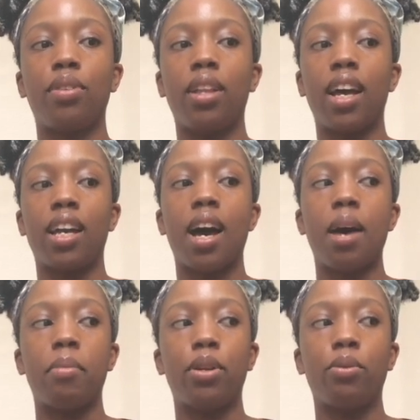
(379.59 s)
feel like
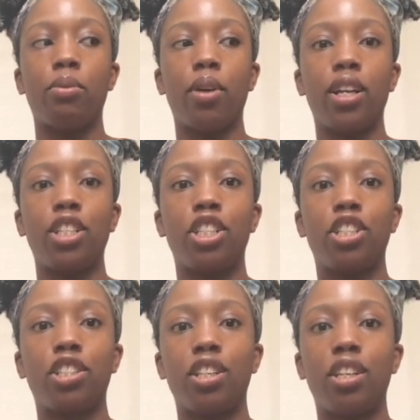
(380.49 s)
I'm in a
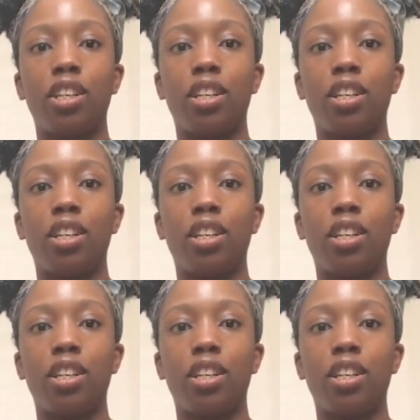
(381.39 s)
rush to,